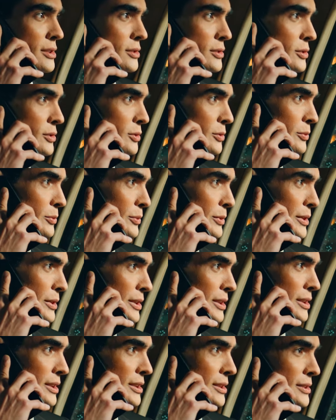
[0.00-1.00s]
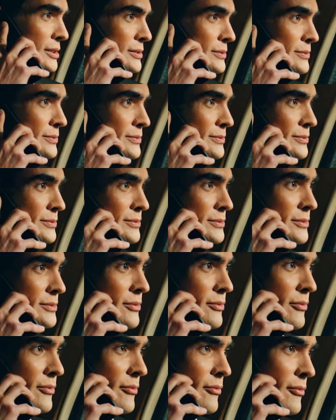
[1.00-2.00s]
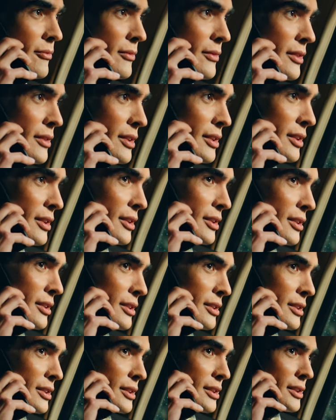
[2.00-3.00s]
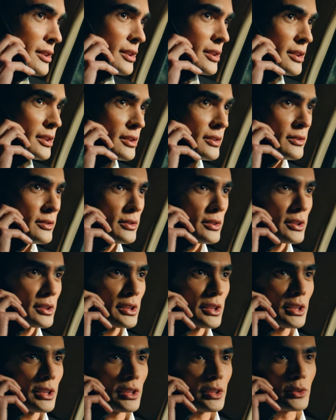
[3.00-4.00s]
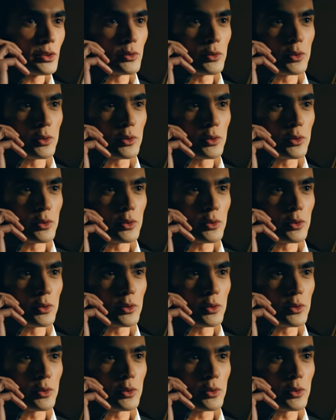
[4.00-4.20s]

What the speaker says: down the road and somebody calls you and says, "Who are you?"